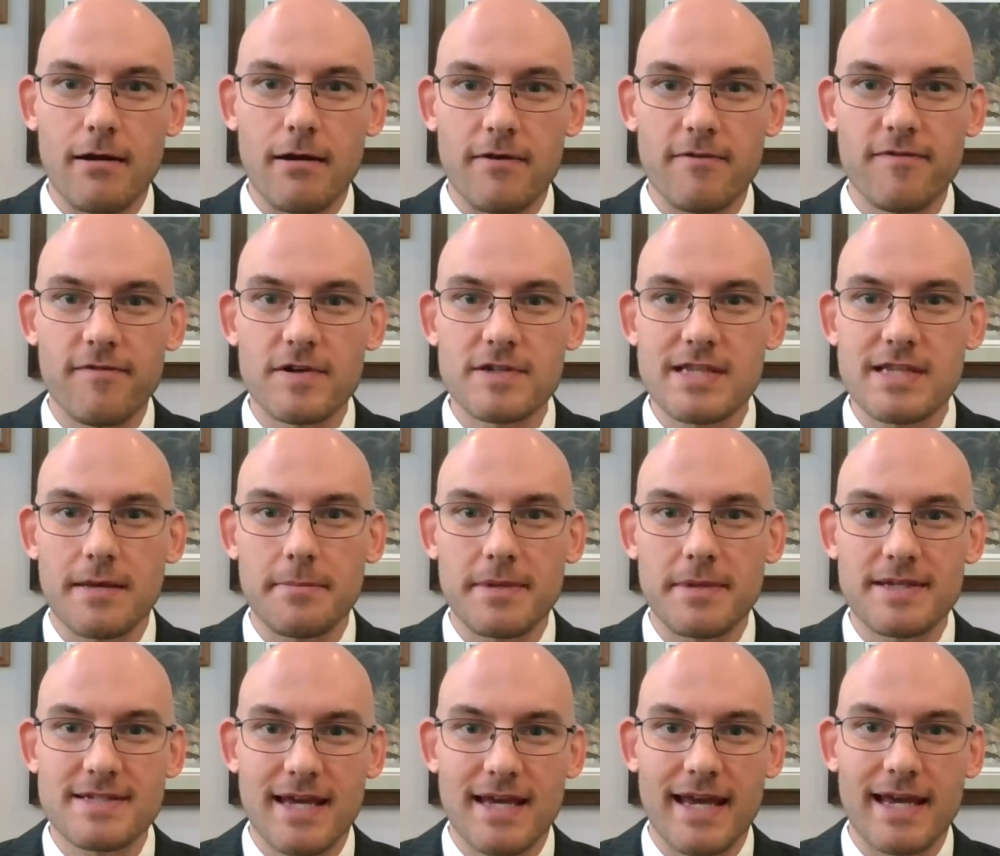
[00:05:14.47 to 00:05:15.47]
And first, let
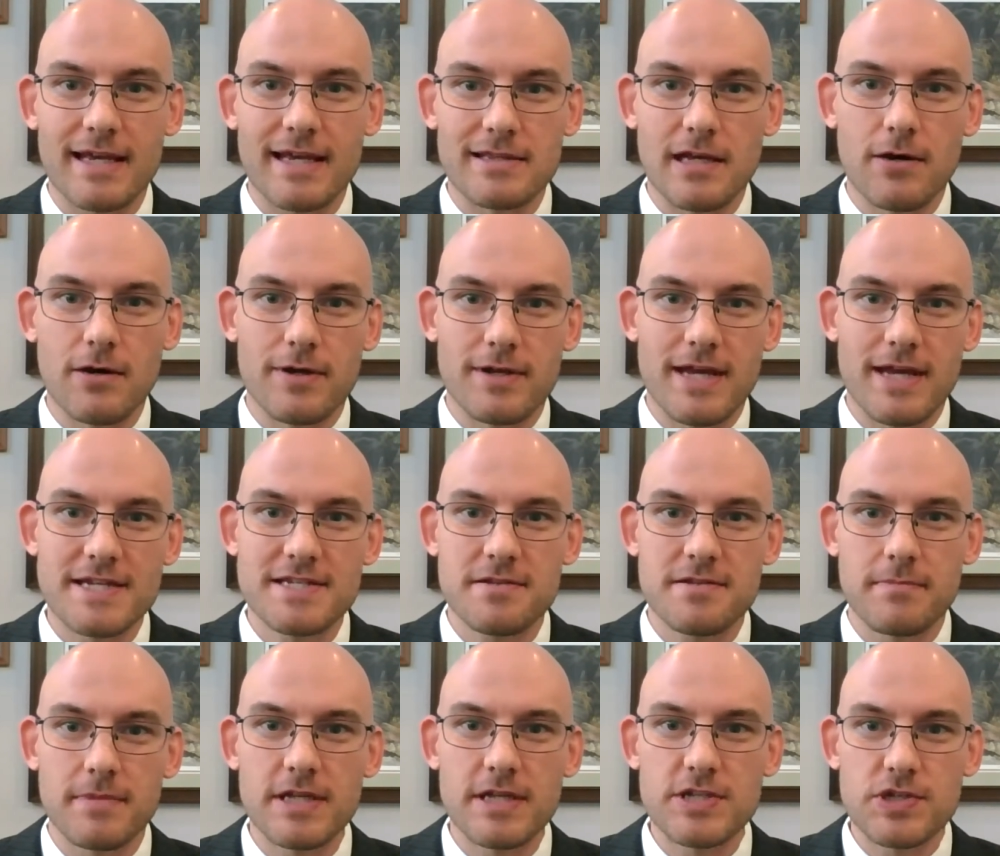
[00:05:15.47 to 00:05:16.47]
me say hello and nice to
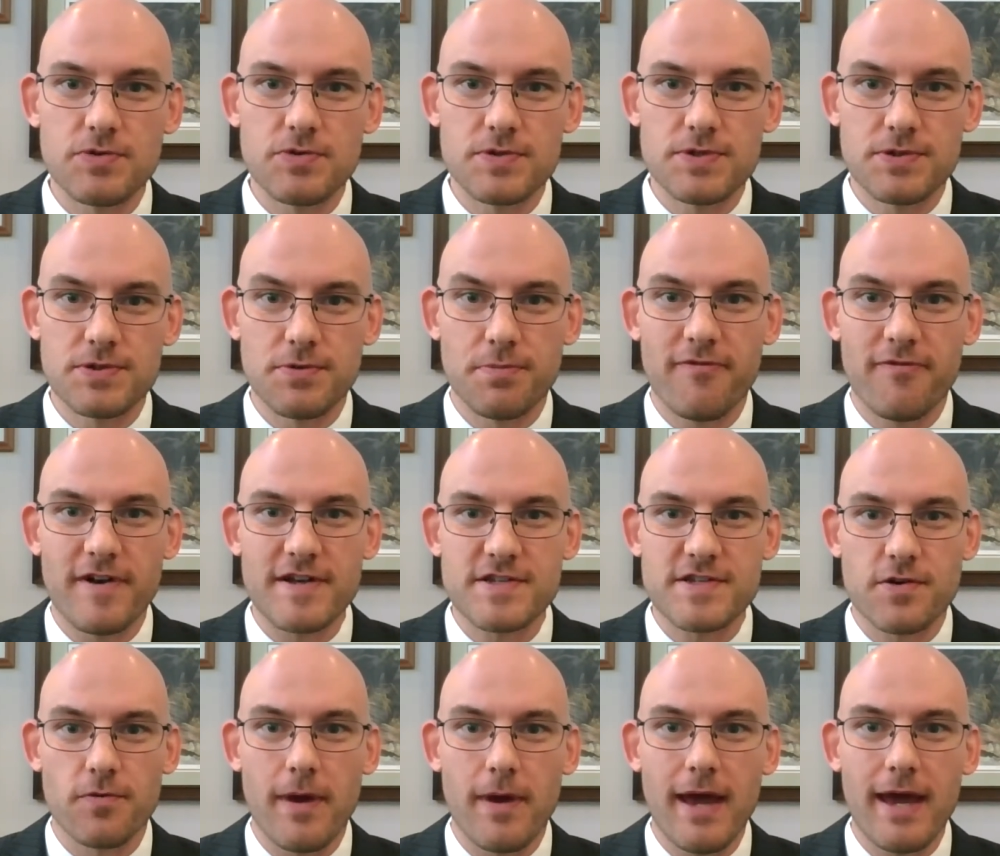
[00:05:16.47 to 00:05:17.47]
meet you to
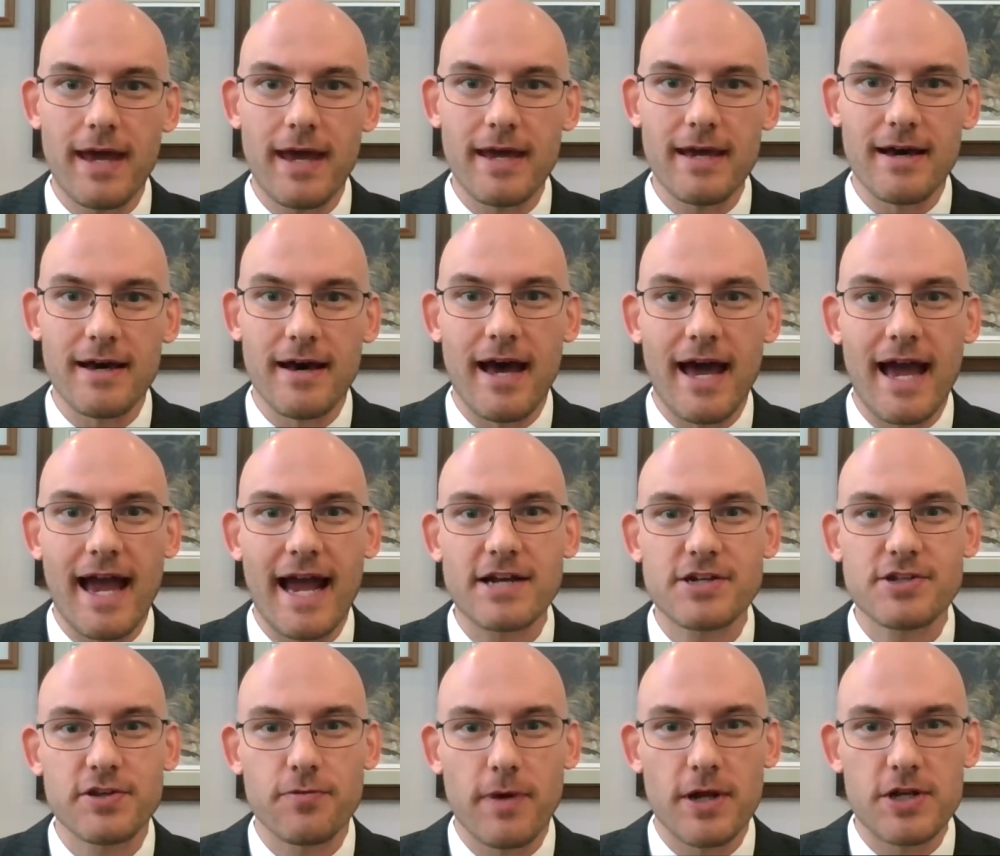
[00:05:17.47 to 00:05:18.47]
Professor Wray. I
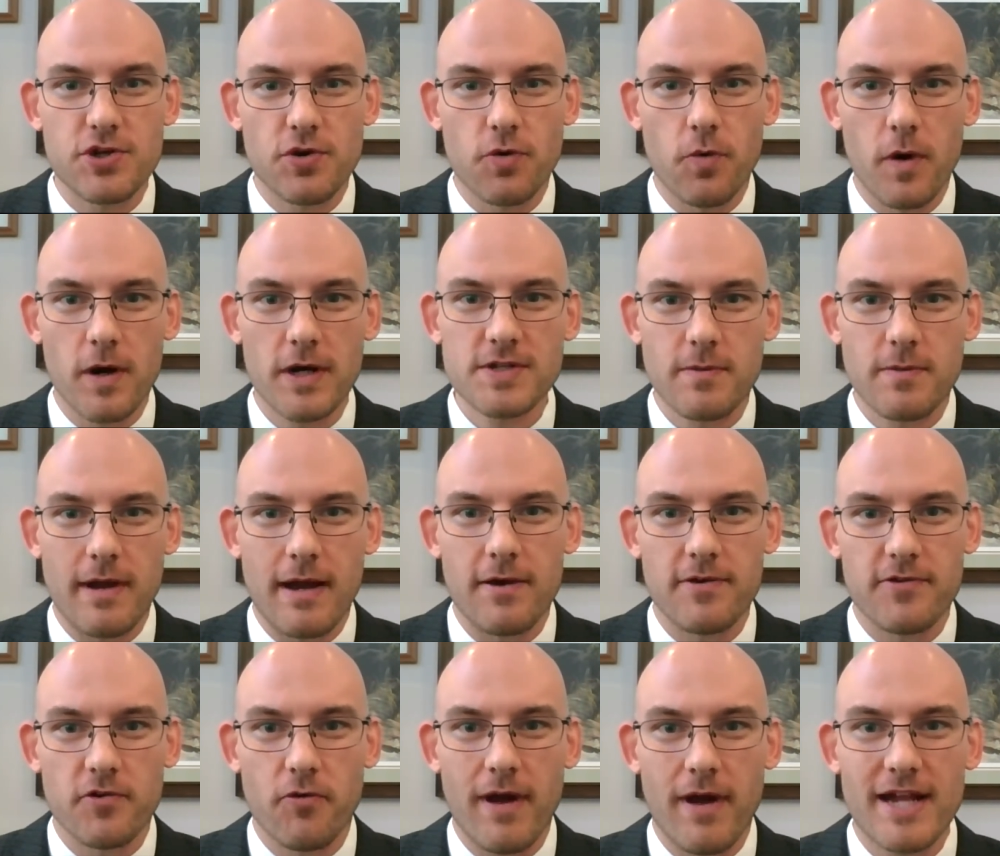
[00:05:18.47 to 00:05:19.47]
actually read your works when I
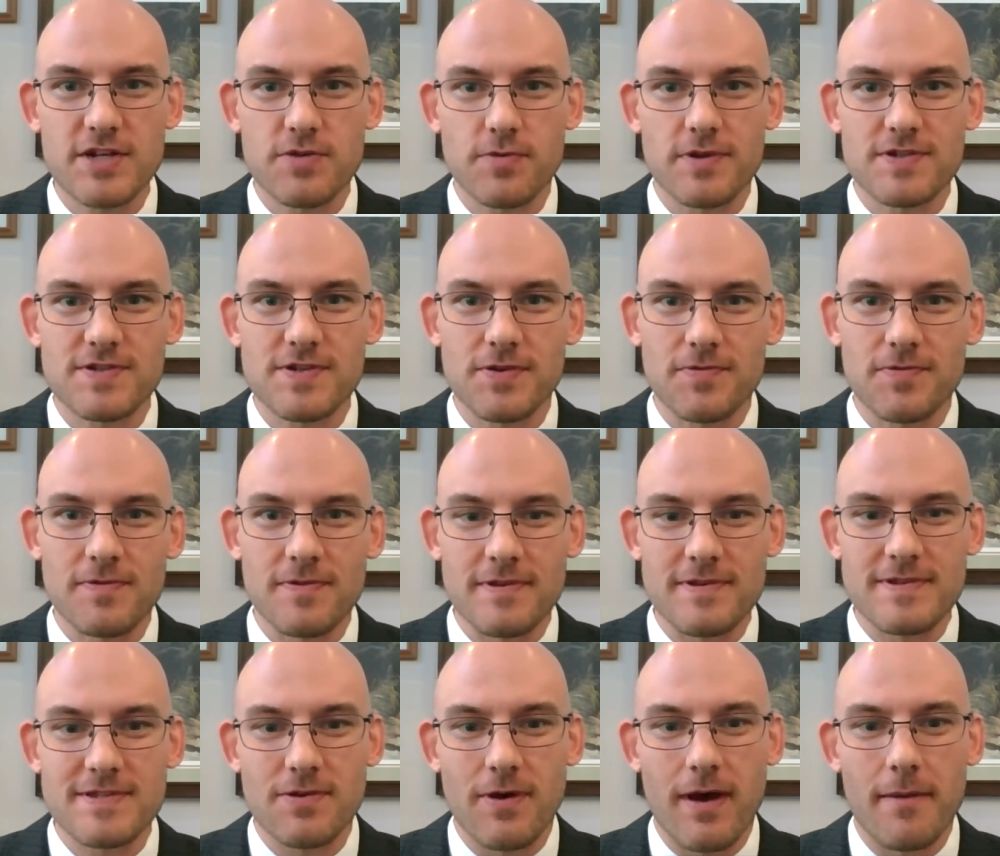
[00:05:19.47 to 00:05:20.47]
was a graduate
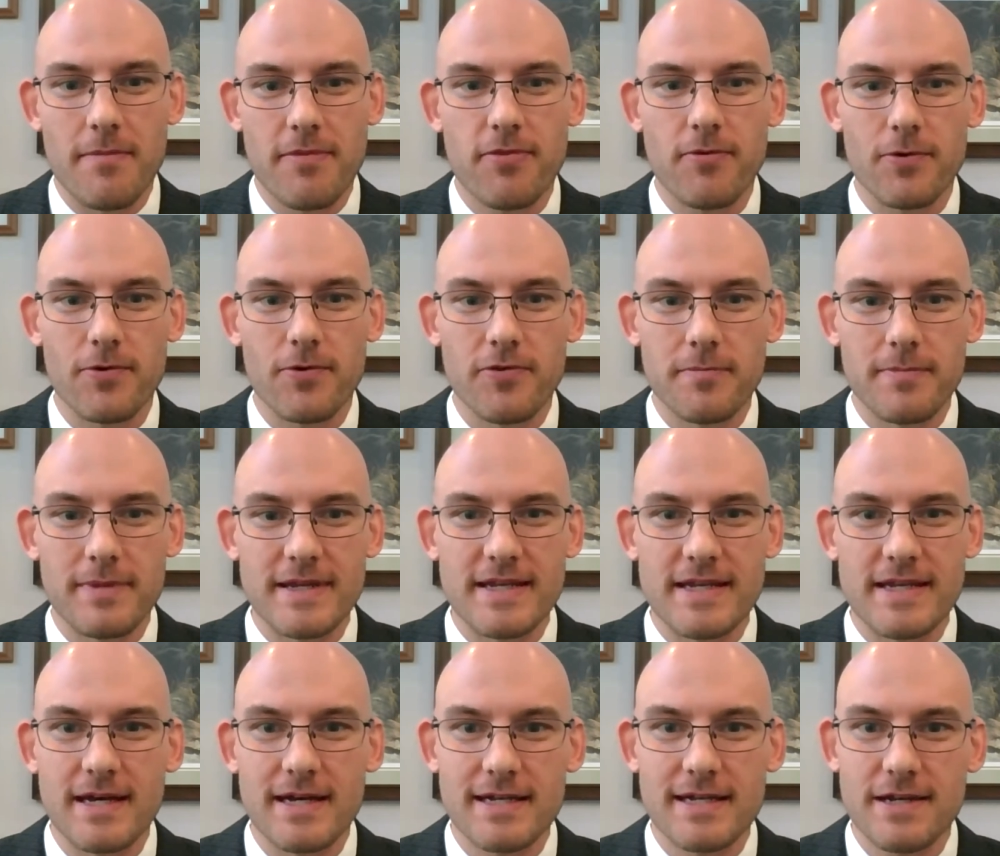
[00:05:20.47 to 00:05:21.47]
student, so I'm thrilled to be
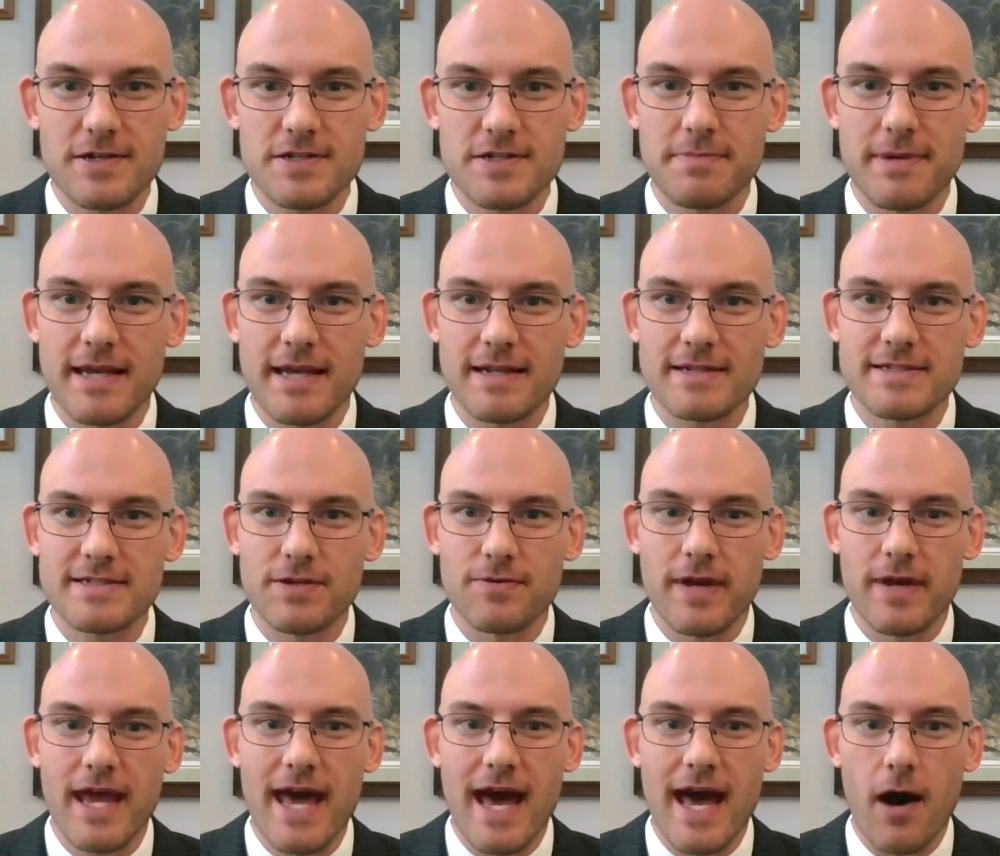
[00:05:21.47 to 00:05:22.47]
here speaking to you
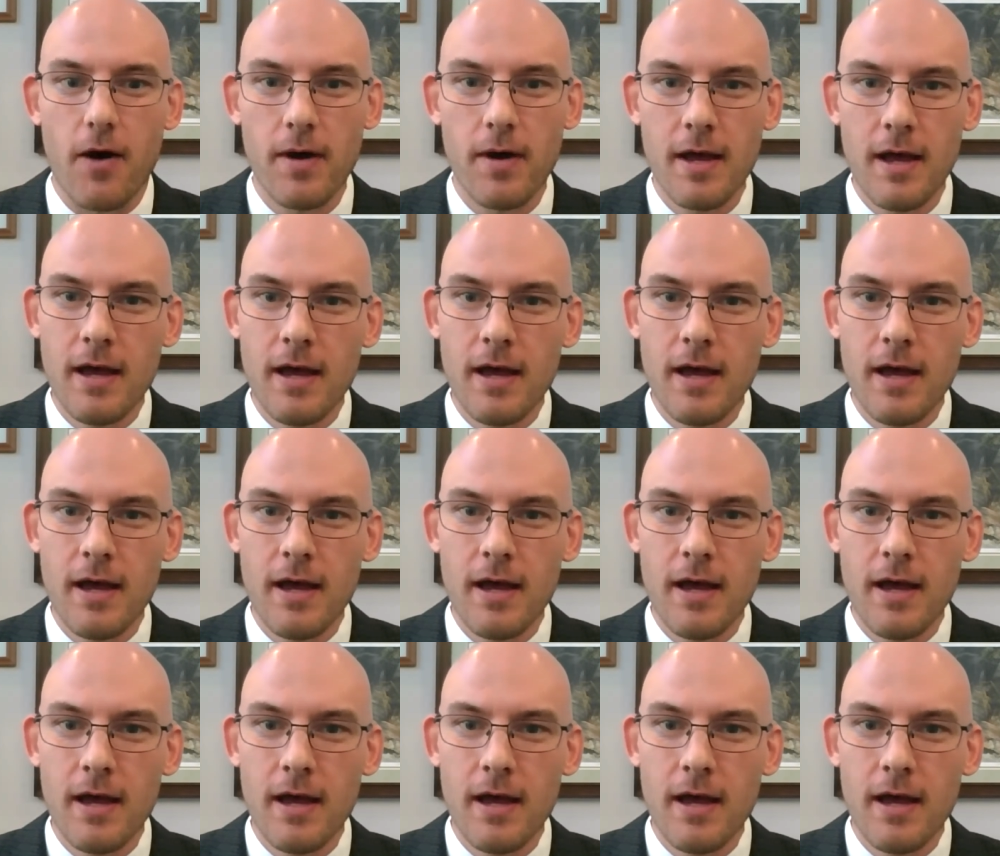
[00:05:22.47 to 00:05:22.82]
now.